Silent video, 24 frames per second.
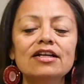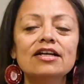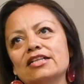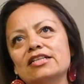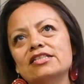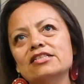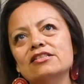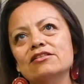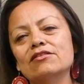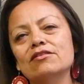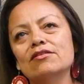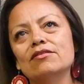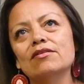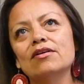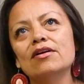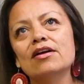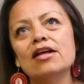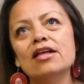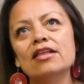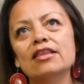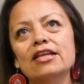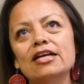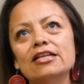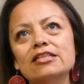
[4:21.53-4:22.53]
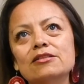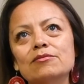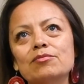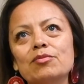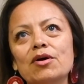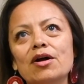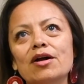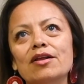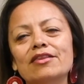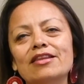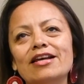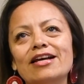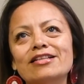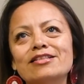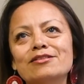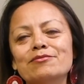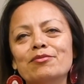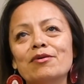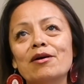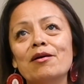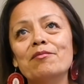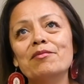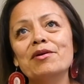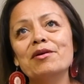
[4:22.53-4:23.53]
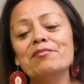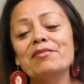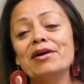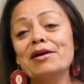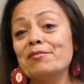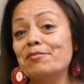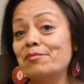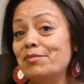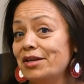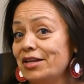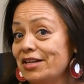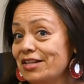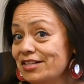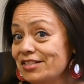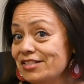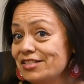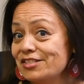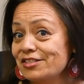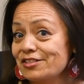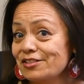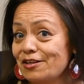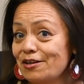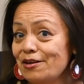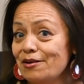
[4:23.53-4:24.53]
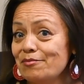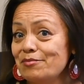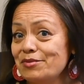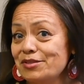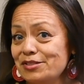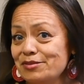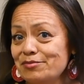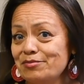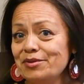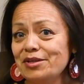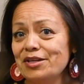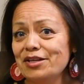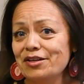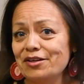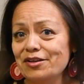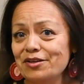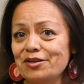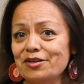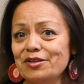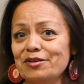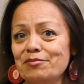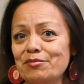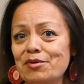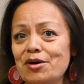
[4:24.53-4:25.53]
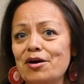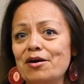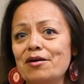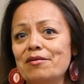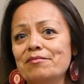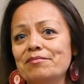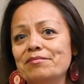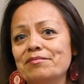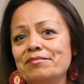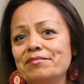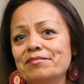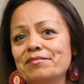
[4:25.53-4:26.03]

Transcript: And so that's probably my biggest job, is being a good mom.